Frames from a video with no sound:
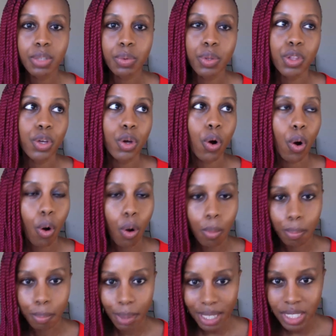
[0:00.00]
with your
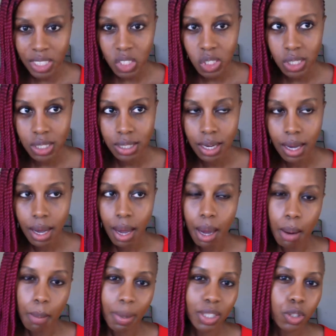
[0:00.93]
competitors,
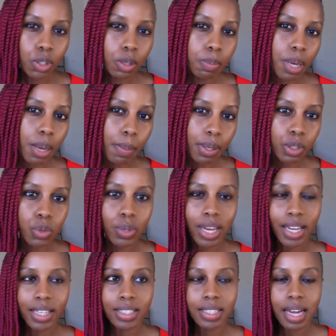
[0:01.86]
but you'll be able to
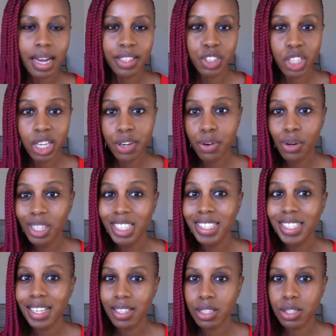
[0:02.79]
get a general
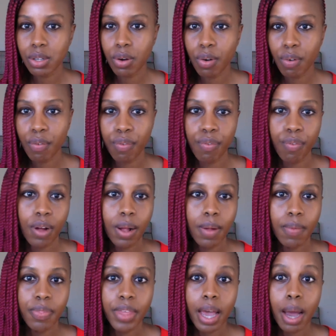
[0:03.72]
sense of
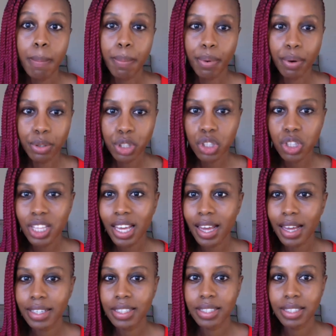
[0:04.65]
the approach
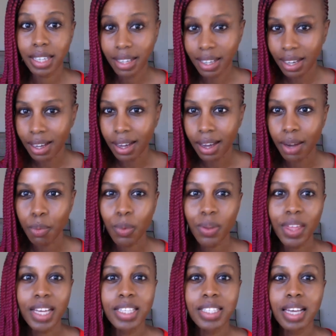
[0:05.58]
they're taking and
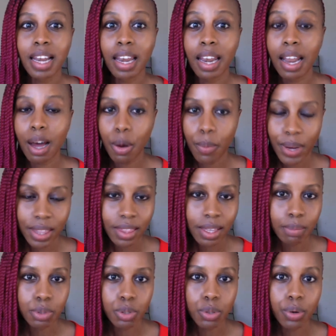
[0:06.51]
whether it's allowing
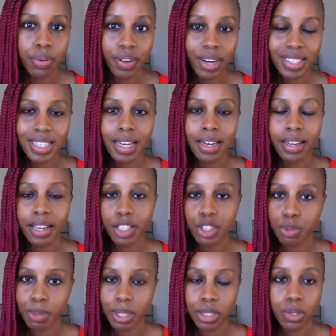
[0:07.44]
them to create
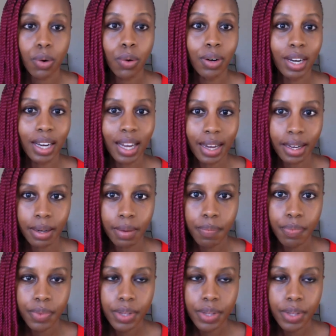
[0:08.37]
engagement online.